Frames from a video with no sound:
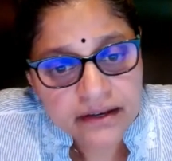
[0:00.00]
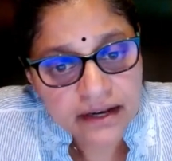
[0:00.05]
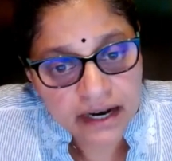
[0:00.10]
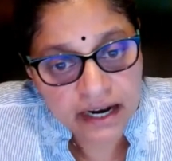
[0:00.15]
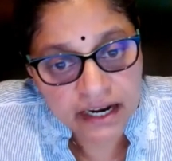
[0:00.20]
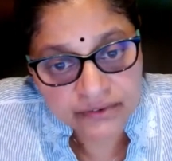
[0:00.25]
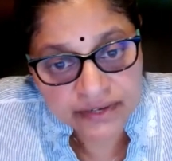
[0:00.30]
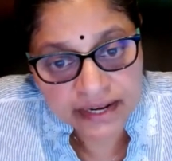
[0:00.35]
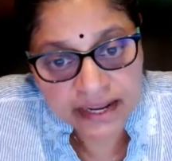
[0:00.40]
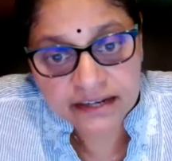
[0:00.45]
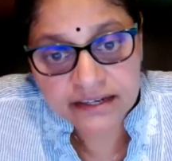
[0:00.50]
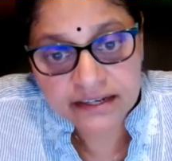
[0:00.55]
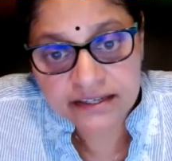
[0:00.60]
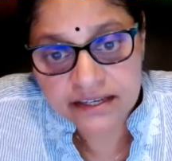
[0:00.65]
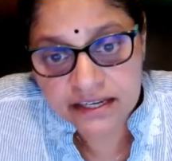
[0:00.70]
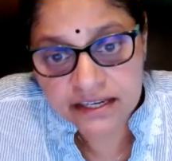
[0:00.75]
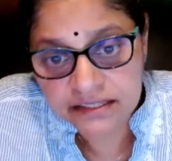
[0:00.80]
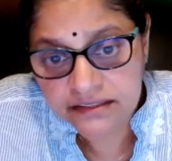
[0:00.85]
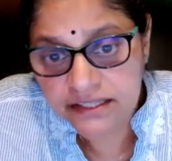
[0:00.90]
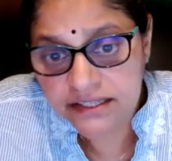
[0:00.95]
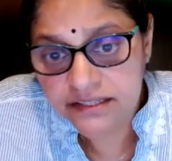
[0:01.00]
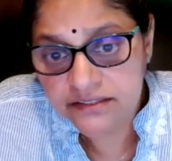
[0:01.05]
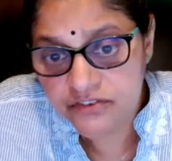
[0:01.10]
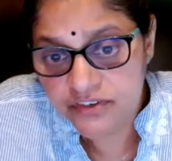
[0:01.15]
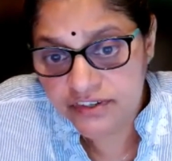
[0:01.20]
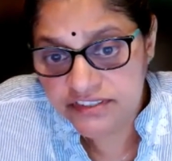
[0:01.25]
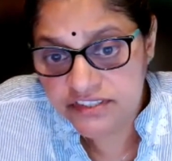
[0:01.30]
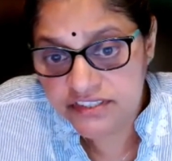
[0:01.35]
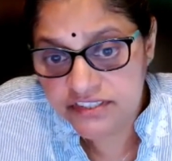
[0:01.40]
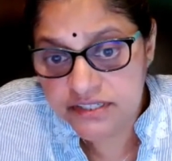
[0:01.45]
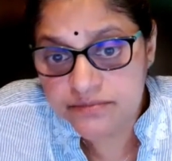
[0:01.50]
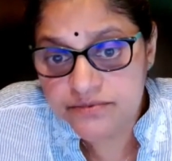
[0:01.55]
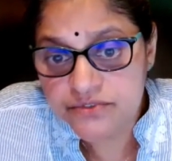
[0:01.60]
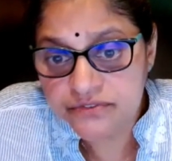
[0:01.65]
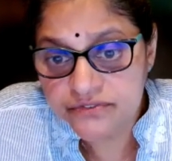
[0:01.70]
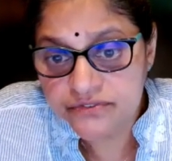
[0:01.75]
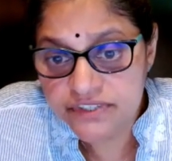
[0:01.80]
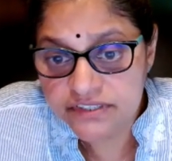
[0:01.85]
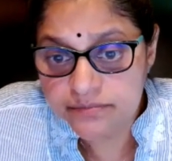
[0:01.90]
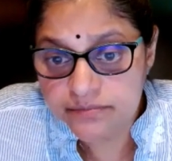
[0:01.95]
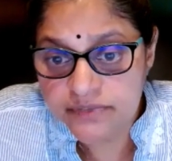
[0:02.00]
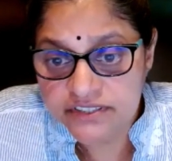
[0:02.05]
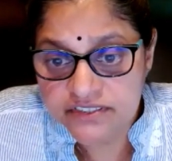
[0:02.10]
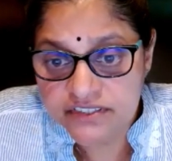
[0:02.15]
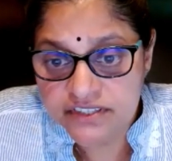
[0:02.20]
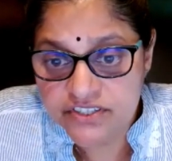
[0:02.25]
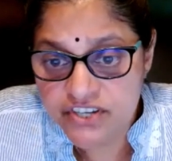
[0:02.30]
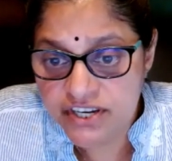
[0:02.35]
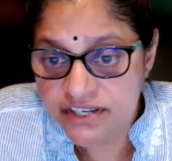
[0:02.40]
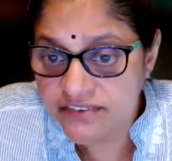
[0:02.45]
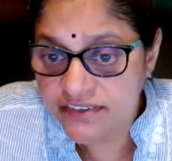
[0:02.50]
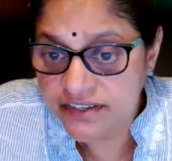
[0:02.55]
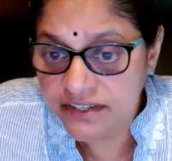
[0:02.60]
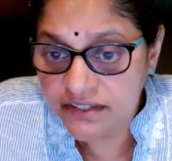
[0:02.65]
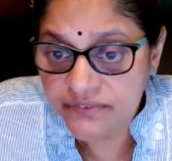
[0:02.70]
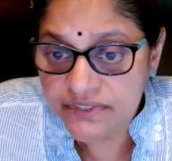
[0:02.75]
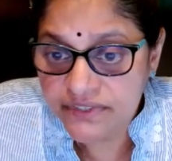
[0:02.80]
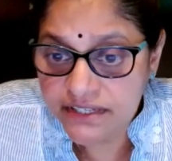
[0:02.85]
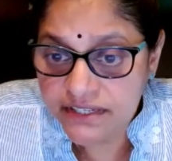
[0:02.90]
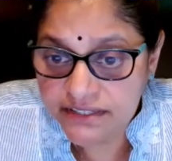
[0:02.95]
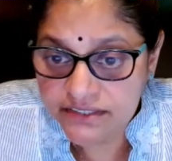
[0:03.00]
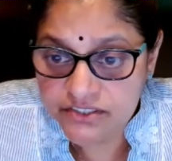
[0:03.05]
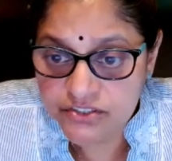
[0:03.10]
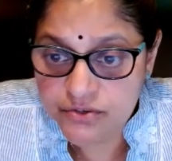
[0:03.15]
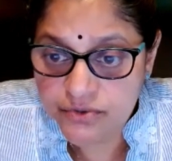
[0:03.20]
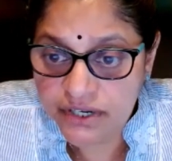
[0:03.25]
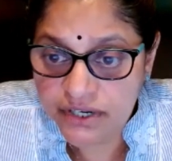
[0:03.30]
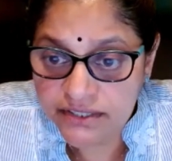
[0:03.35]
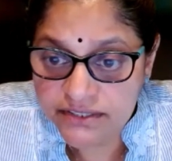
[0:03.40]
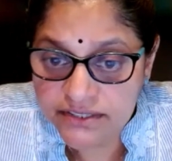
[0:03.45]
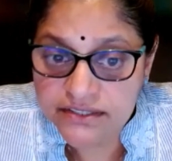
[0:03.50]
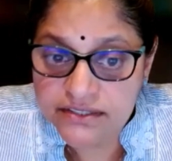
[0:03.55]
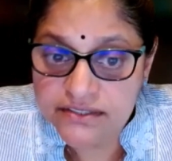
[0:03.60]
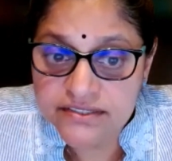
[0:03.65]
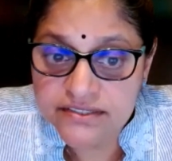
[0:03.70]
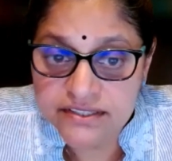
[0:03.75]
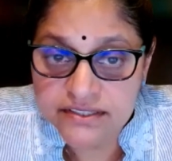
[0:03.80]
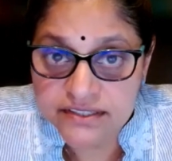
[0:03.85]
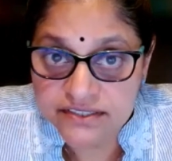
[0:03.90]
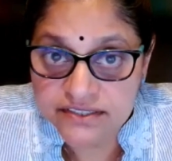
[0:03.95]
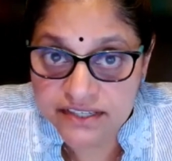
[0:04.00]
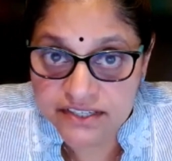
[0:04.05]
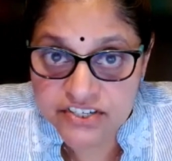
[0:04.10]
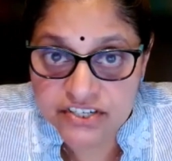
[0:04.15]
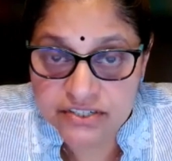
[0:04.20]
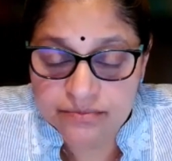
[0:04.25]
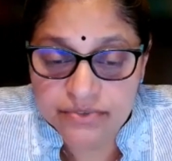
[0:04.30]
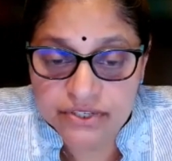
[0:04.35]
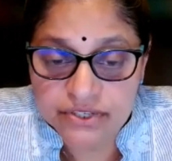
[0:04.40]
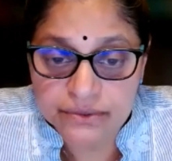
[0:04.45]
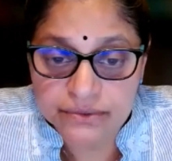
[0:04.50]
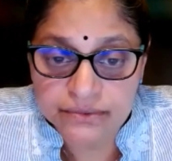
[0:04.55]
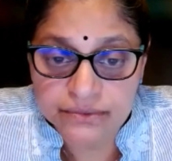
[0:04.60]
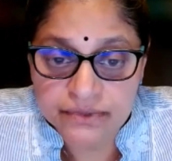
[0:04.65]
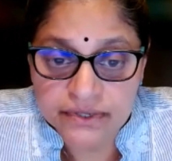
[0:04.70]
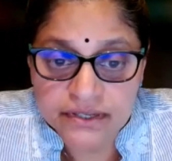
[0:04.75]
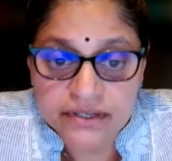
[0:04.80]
I'll add a Hindi transcript of this message and relevant links to articles in the section below.